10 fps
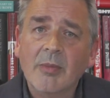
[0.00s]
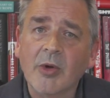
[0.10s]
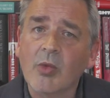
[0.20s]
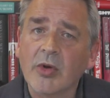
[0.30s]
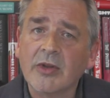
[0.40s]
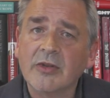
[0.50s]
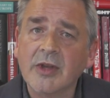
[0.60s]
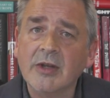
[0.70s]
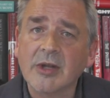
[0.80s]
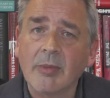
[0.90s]
But what is
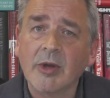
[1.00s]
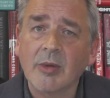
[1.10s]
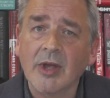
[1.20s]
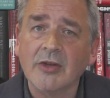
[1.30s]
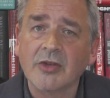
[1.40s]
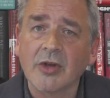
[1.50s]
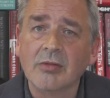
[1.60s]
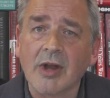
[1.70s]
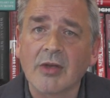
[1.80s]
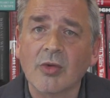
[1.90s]
the
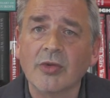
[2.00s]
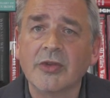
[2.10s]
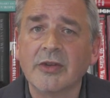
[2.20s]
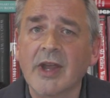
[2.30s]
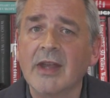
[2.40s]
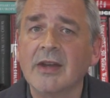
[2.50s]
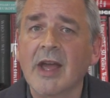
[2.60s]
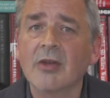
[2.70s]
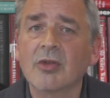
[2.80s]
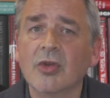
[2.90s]
WHO record to date?
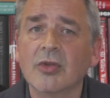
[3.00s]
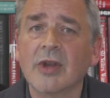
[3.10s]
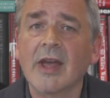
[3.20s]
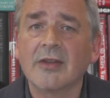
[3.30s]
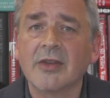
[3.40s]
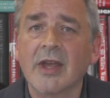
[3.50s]
How good has